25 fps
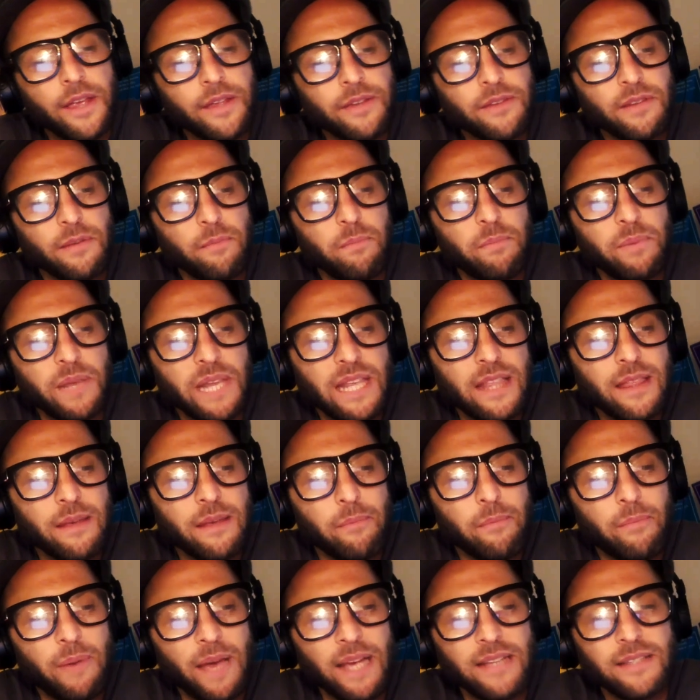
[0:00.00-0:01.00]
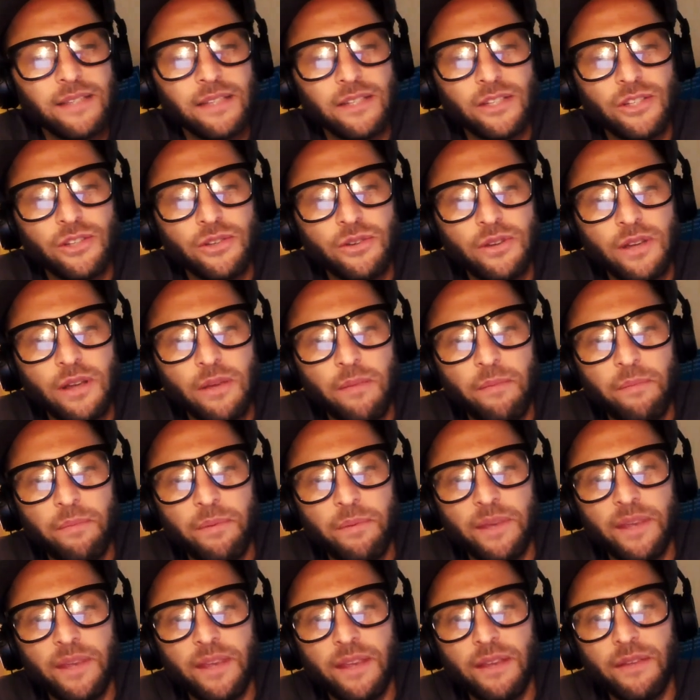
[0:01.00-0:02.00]
to be the best that you can
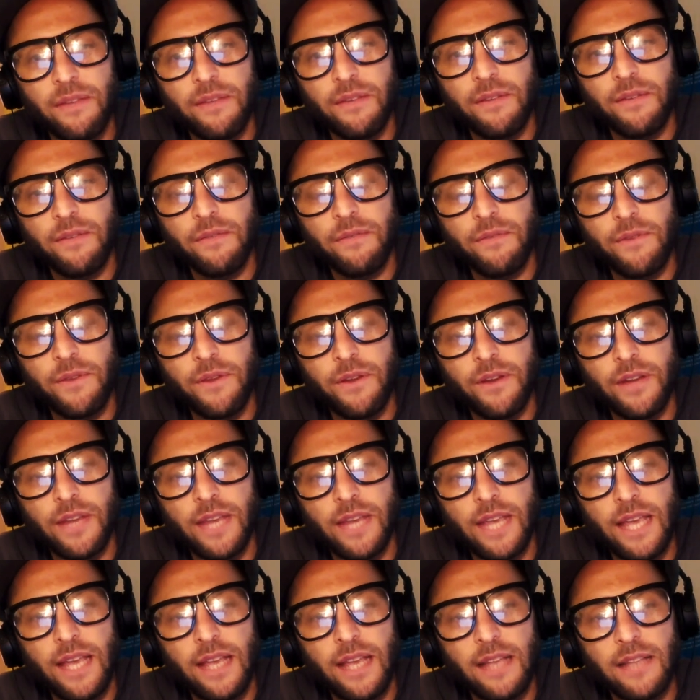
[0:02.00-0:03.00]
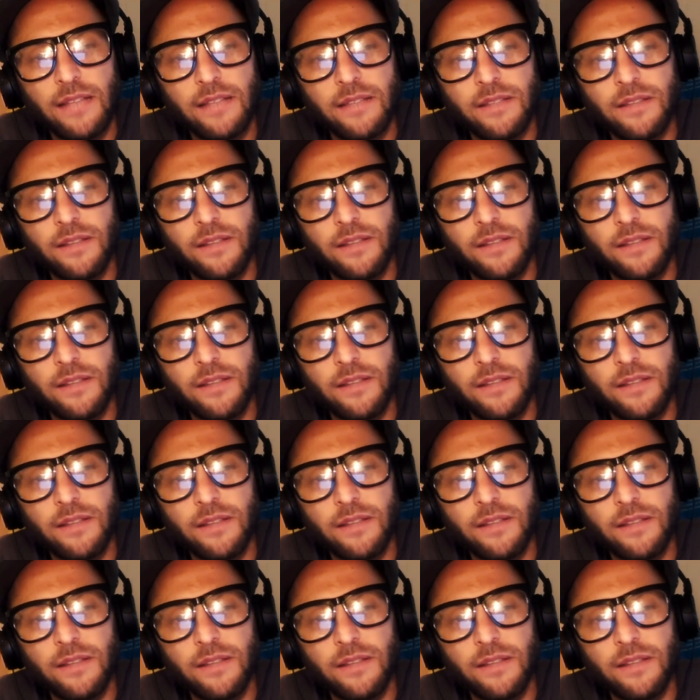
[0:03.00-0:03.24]
be for your kids.